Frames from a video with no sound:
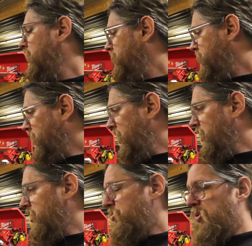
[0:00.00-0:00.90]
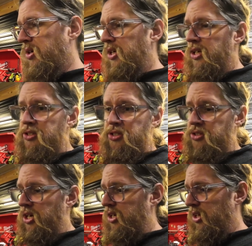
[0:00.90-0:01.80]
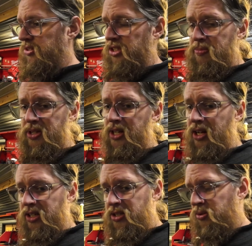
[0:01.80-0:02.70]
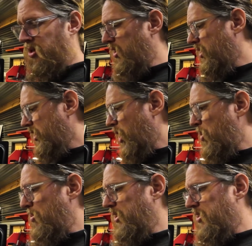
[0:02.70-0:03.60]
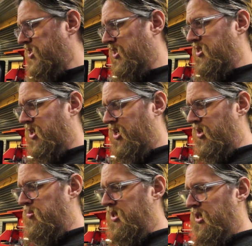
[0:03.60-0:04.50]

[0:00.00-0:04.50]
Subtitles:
So getting this working is just kind of like something that I can do a couple minutes at a time.